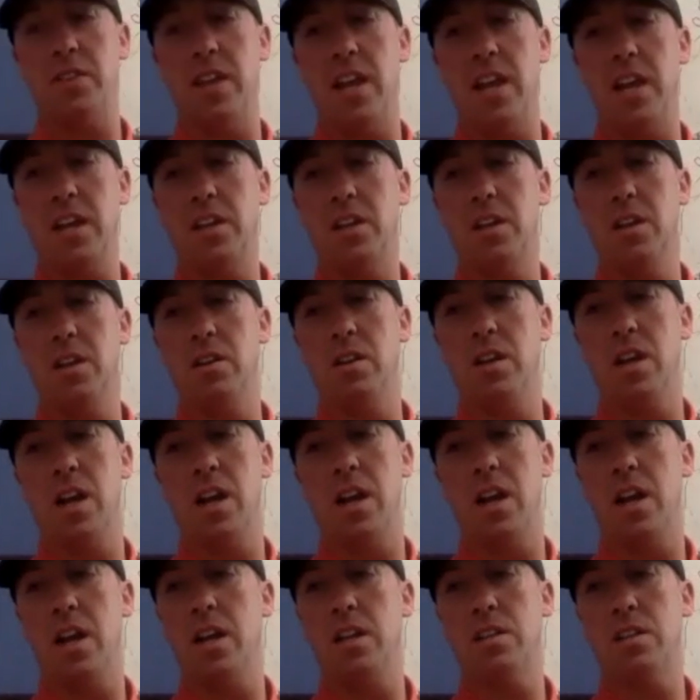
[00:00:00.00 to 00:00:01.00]
Thank you. Yeah,
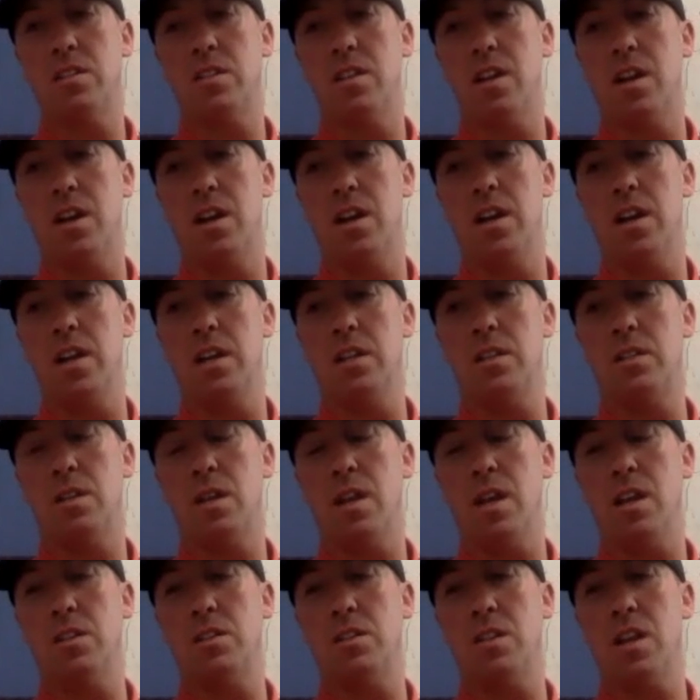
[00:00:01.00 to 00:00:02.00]
it's
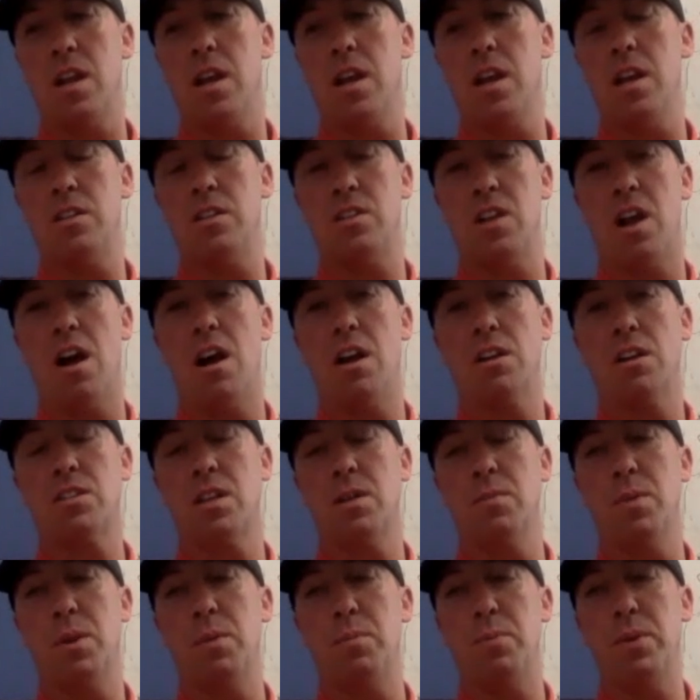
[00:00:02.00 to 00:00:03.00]

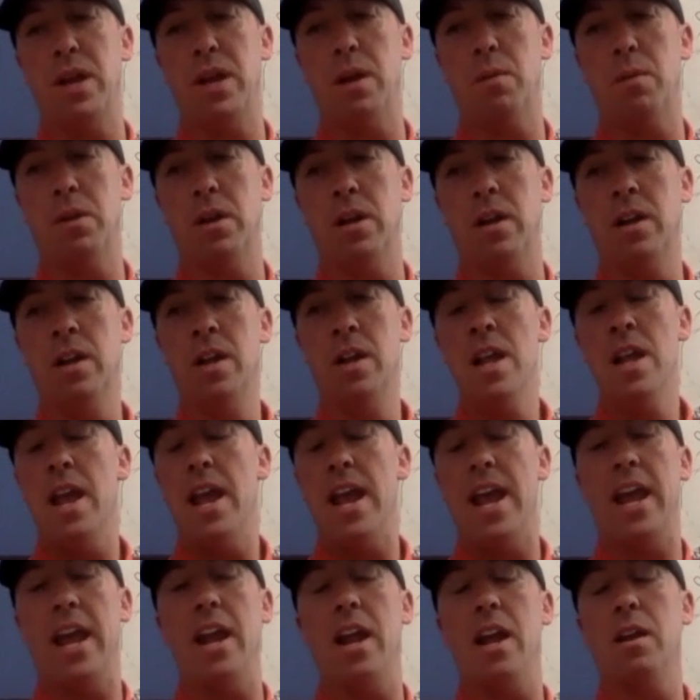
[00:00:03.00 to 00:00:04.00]
awesome to be able
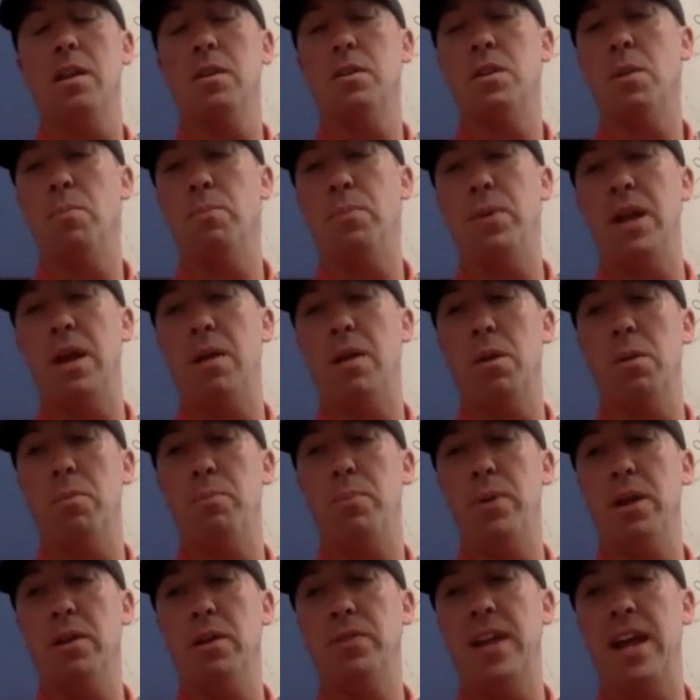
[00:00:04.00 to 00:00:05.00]
to, to be able to
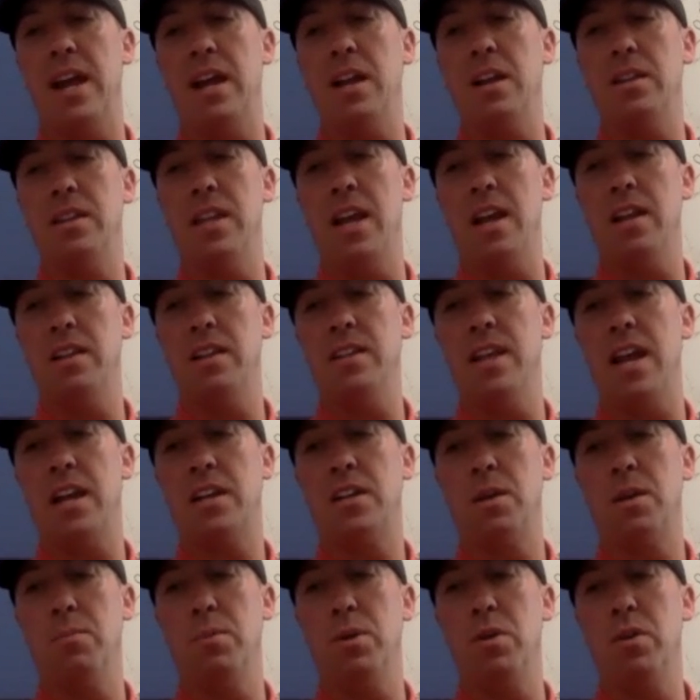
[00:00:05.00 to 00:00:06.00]
build that
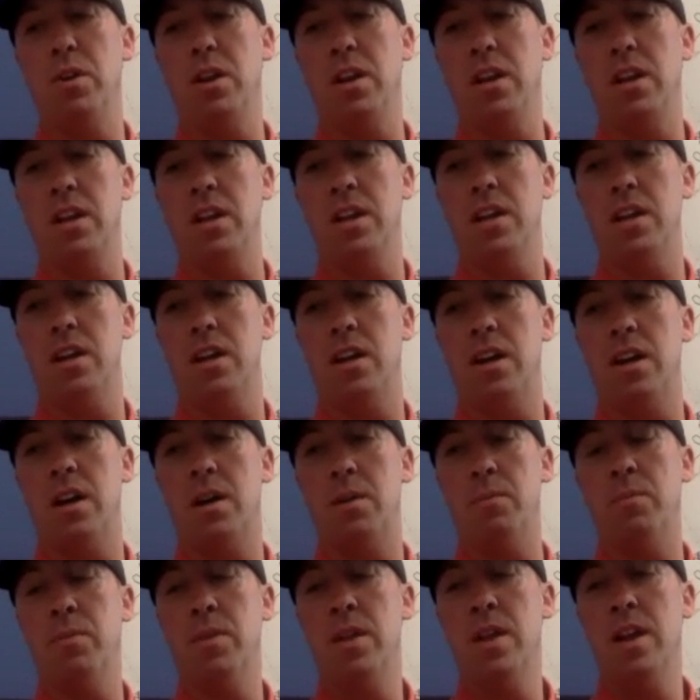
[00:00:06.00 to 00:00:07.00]
community.
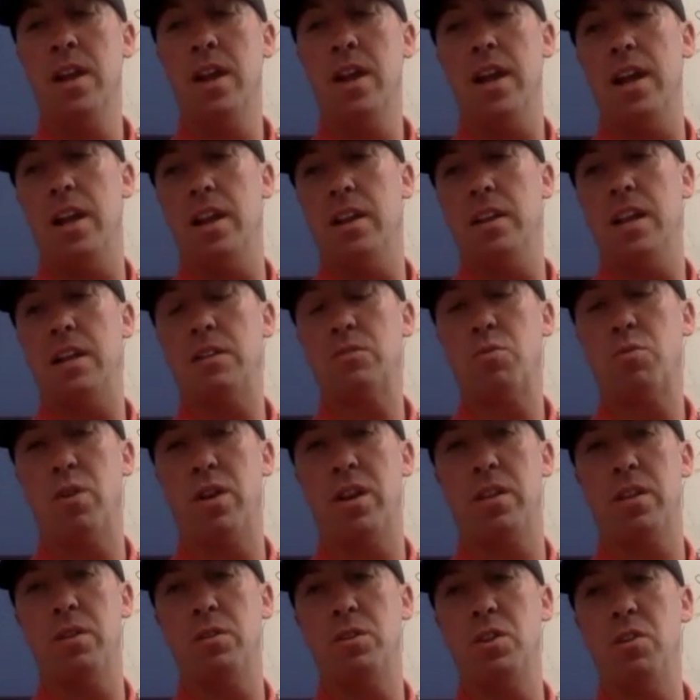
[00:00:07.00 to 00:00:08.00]
And that's one
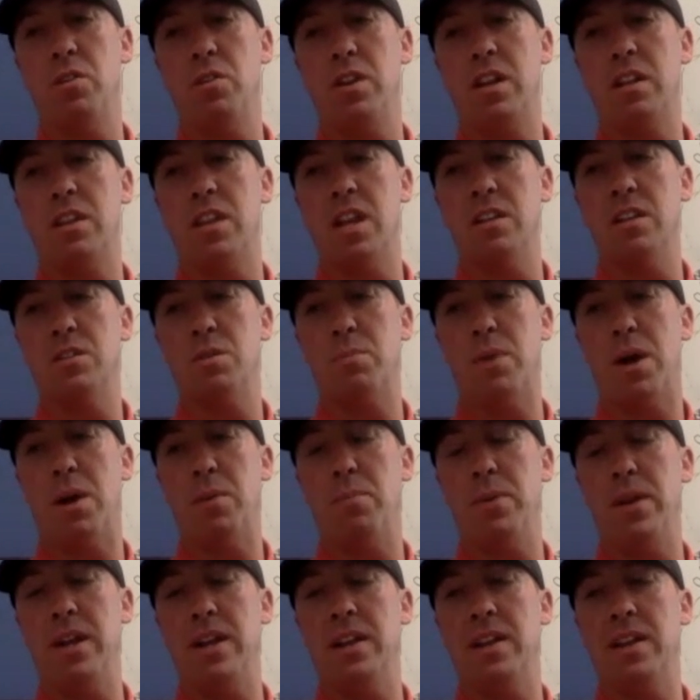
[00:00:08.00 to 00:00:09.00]
of the unique things
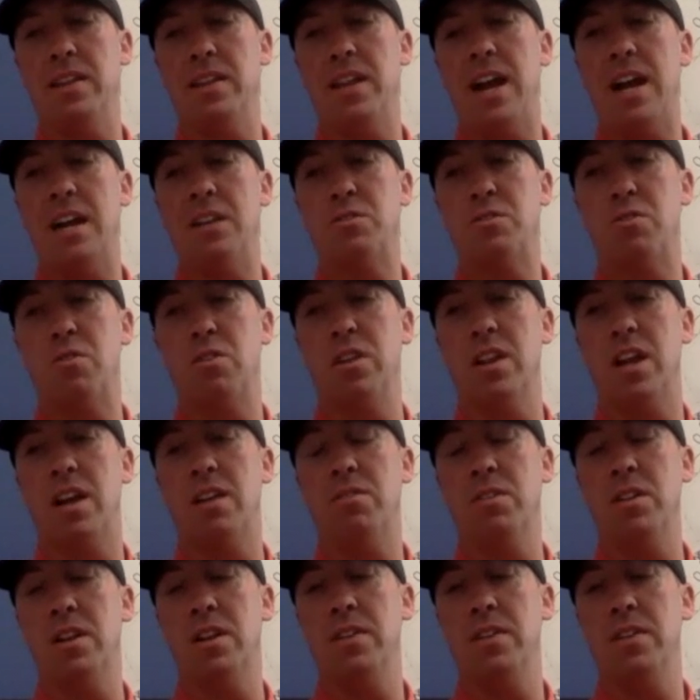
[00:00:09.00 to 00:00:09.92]
about being at the high school level.